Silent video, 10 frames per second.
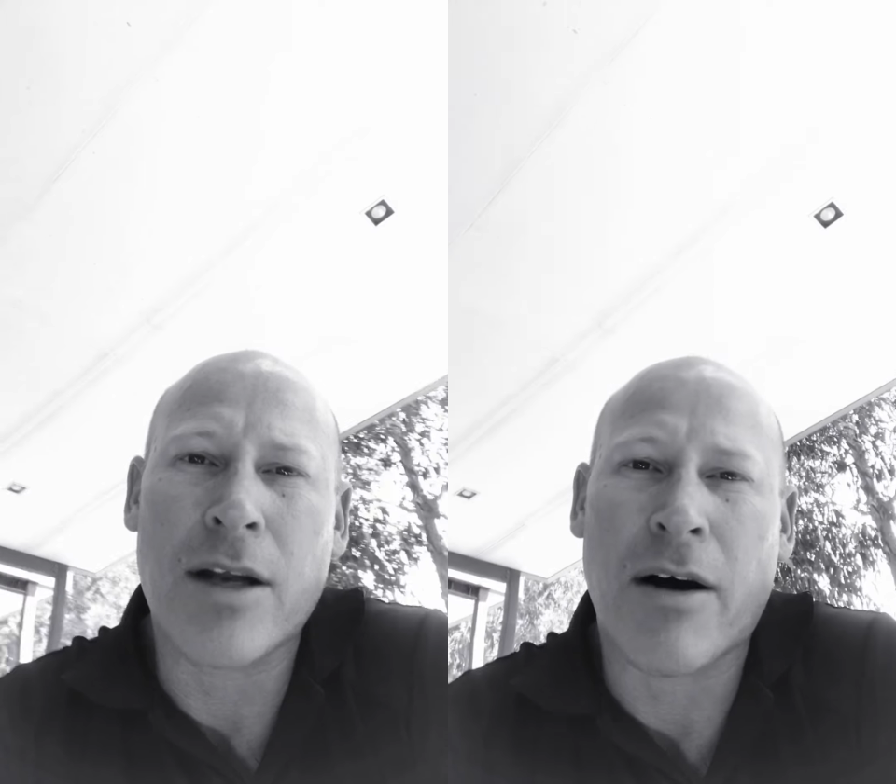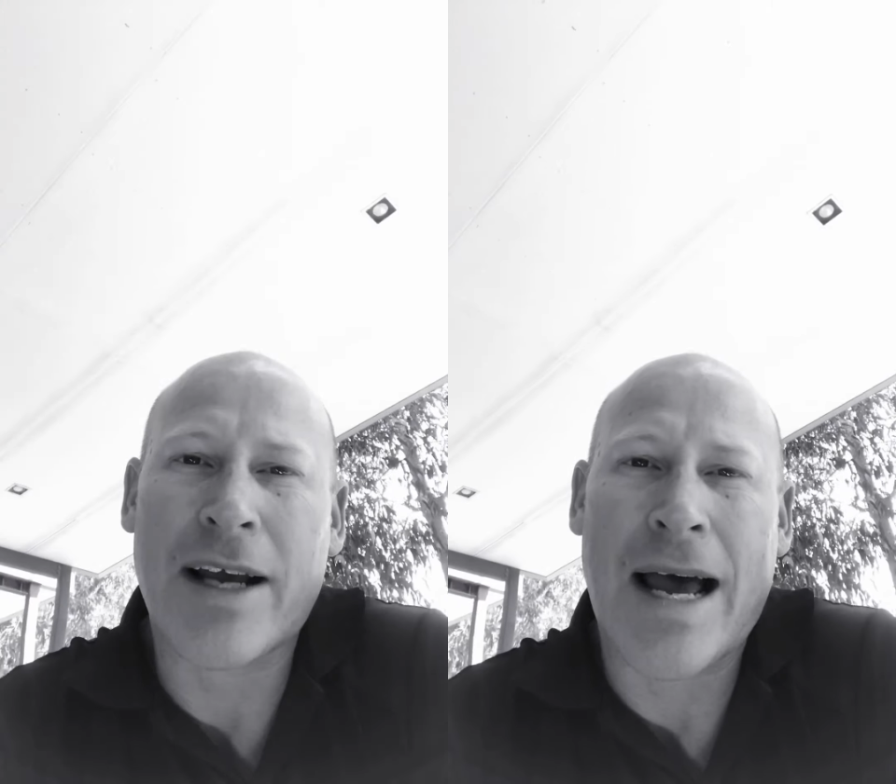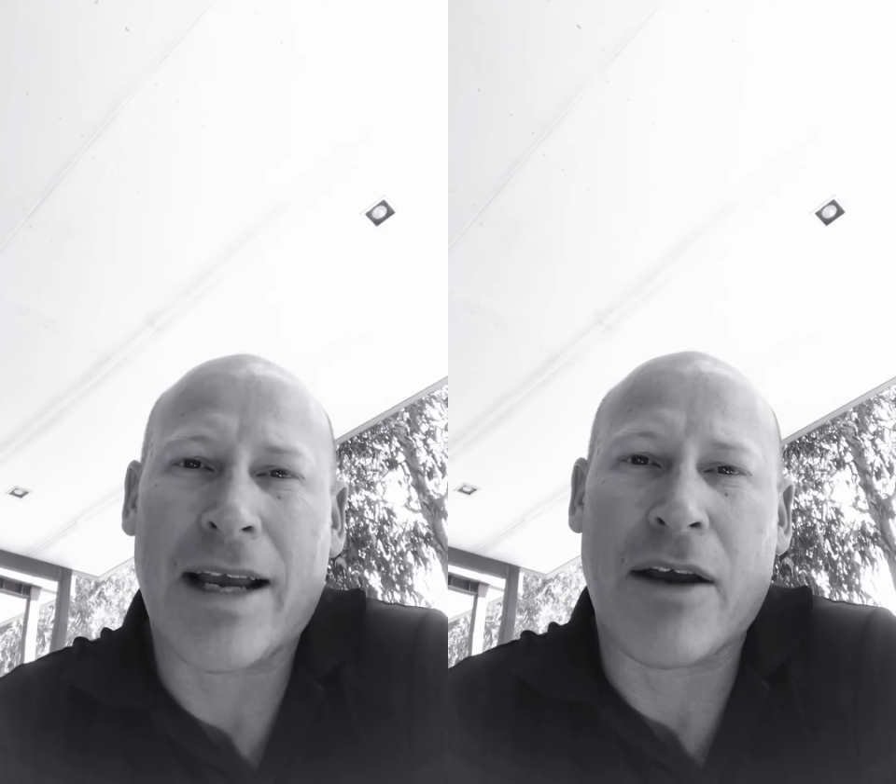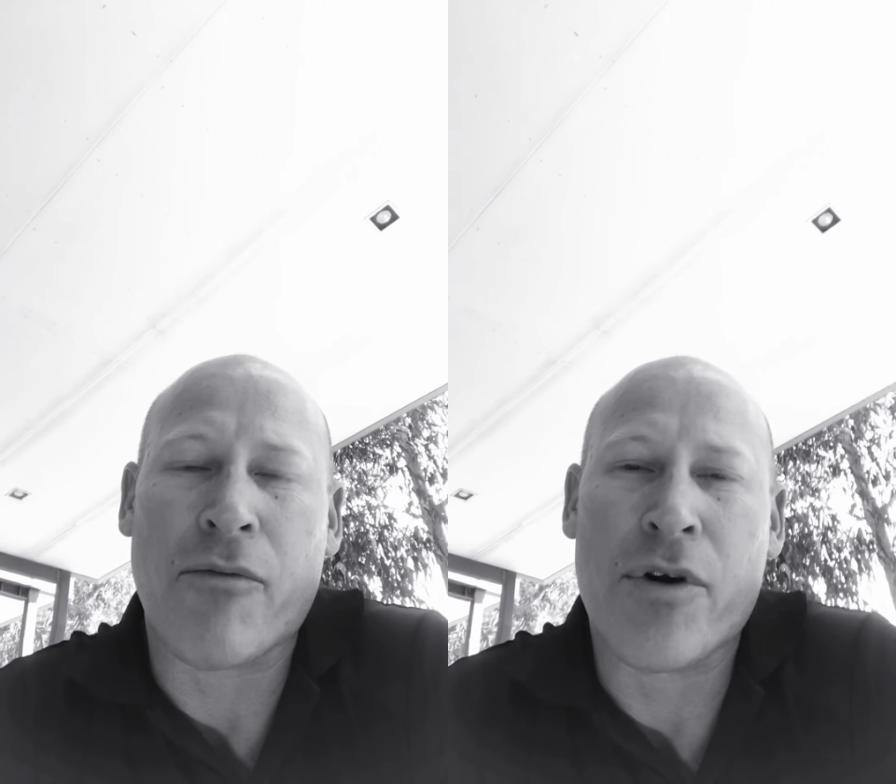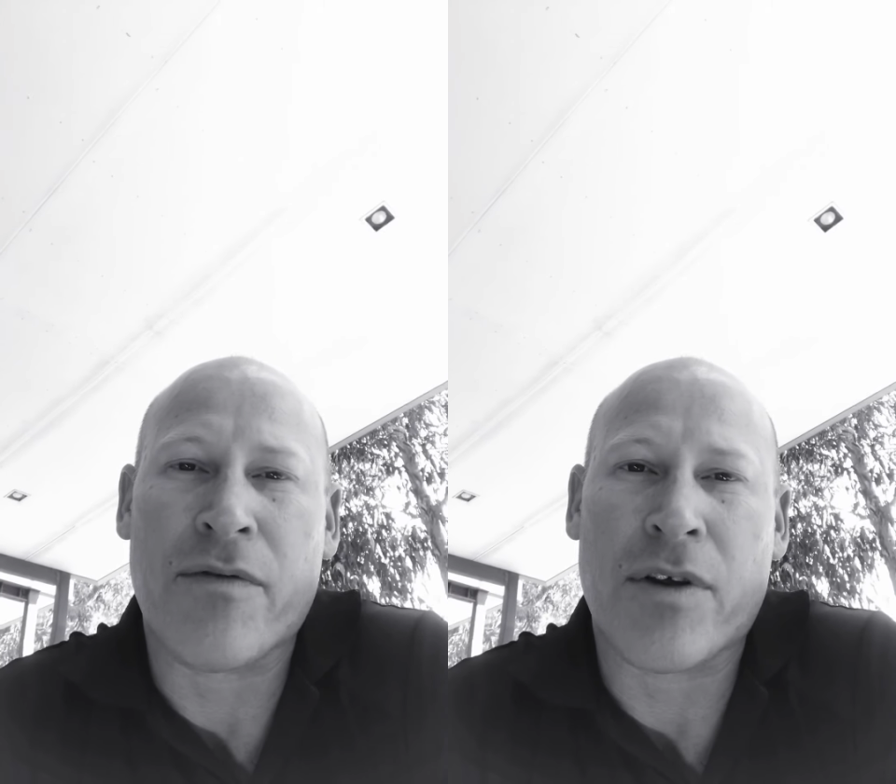I can't get
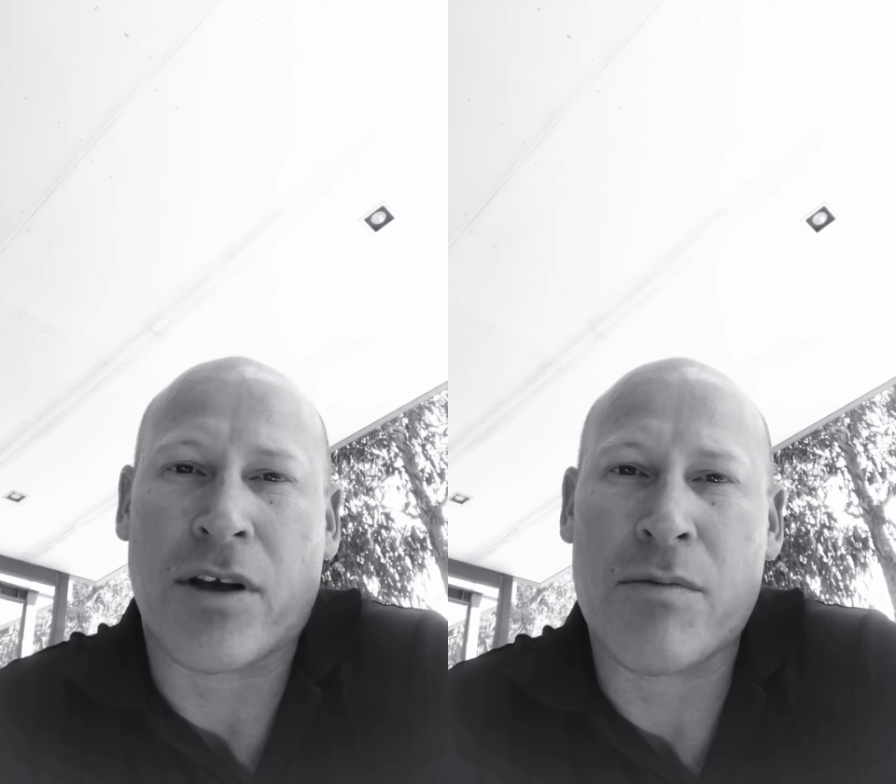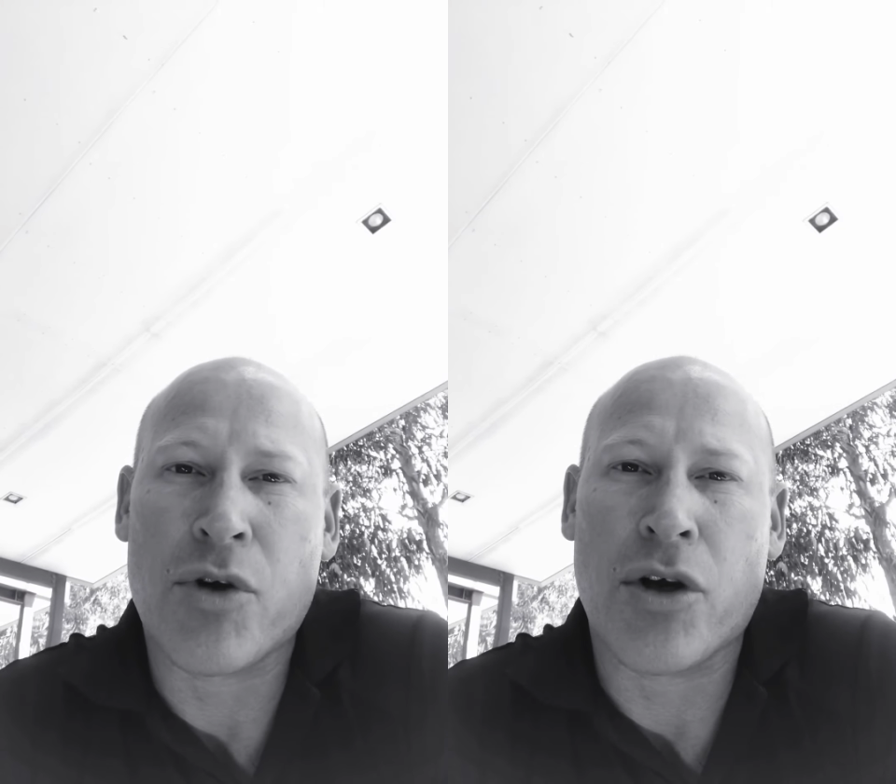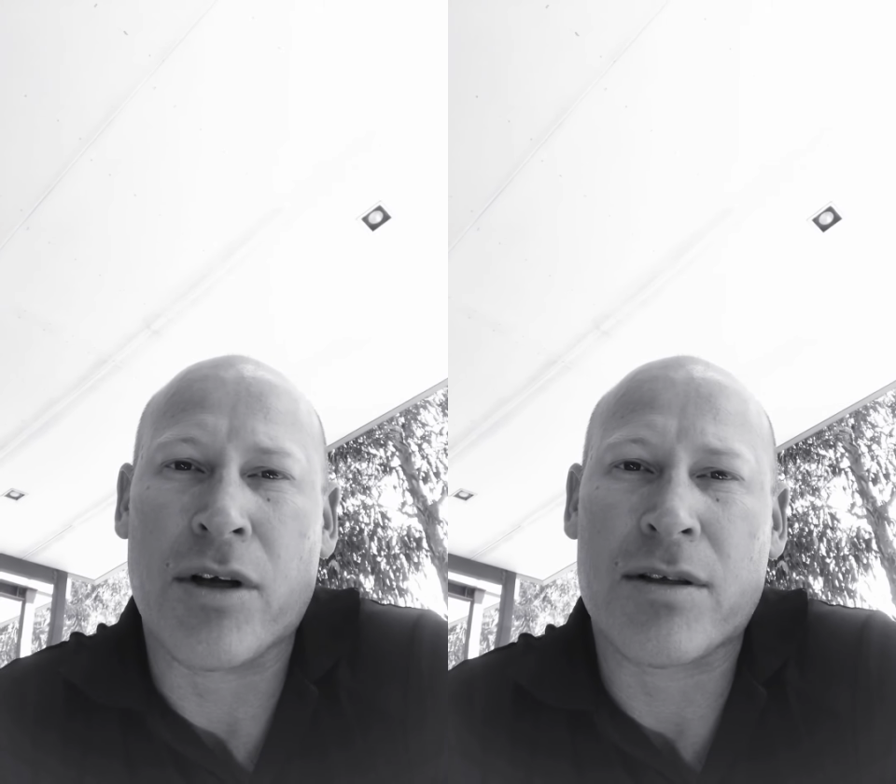rid of the commute.